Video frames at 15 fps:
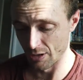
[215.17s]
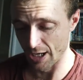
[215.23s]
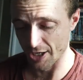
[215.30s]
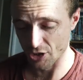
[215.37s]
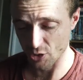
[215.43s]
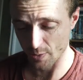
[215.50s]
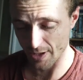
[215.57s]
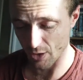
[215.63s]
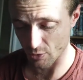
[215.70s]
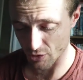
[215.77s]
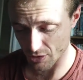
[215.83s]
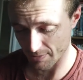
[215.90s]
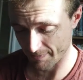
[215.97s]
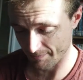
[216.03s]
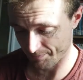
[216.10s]
let someone
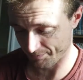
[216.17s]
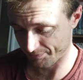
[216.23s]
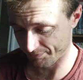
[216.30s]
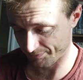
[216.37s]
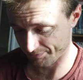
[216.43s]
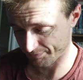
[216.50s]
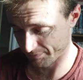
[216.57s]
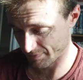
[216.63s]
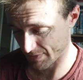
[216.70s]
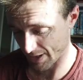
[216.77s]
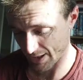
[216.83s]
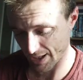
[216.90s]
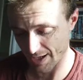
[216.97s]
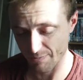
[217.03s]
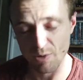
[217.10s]
else
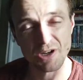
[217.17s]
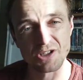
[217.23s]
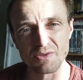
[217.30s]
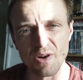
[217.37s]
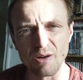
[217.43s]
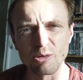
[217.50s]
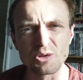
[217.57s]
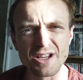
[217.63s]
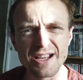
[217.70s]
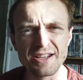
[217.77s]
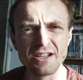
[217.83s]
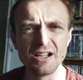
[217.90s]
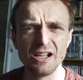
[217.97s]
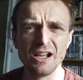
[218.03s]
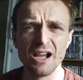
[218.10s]
have my survival
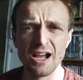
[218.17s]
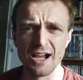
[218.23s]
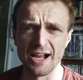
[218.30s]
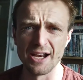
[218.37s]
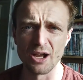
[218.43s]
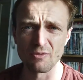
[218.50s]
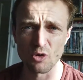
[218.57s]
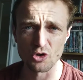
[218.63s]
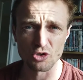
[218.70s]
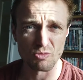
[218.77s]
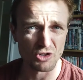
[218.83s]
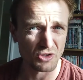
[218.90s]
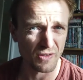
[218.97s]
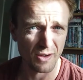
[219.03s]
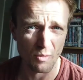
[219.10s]
tin. And I've gone to
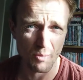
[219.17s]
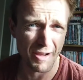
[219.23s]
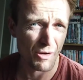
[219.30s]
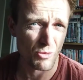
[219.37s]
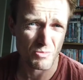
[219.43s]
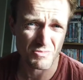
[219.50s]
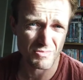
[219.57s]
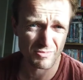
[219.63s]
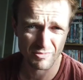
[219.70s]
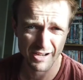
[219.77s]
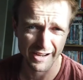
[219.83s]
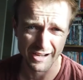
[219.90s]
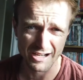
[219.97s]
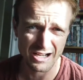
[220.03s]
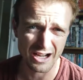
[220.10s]
my survival belt
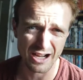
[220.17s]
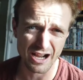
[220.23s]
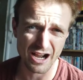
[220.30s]
kit.